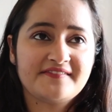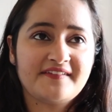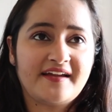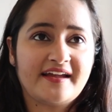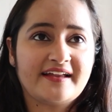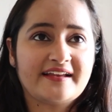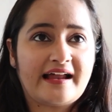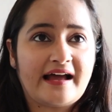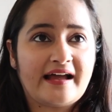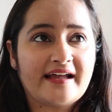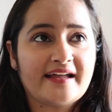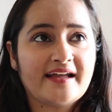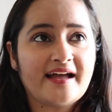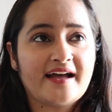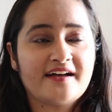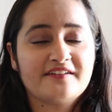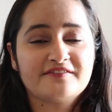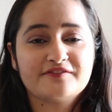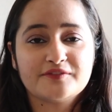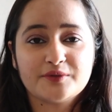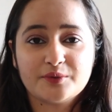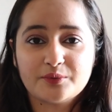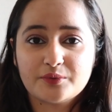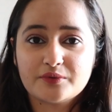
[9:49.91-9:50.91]
and I have
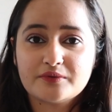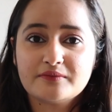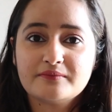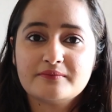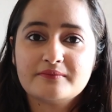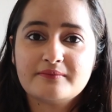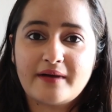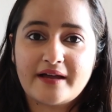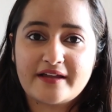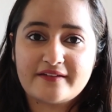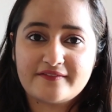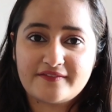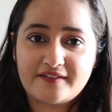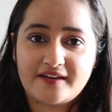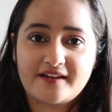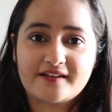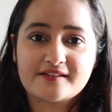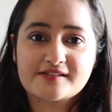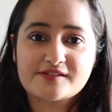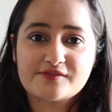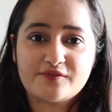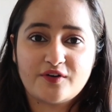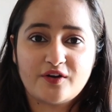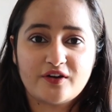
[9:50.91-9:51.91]
known my
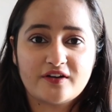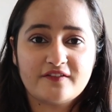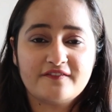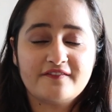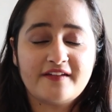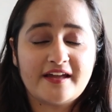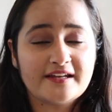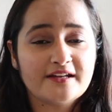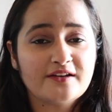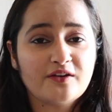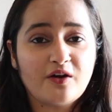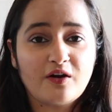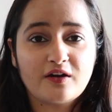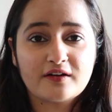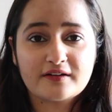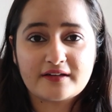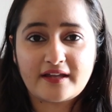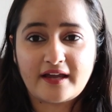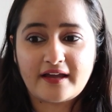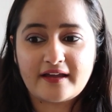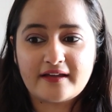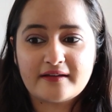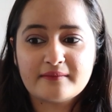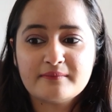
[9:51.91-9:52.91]
friends for a very long
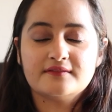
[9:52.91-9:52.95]
time.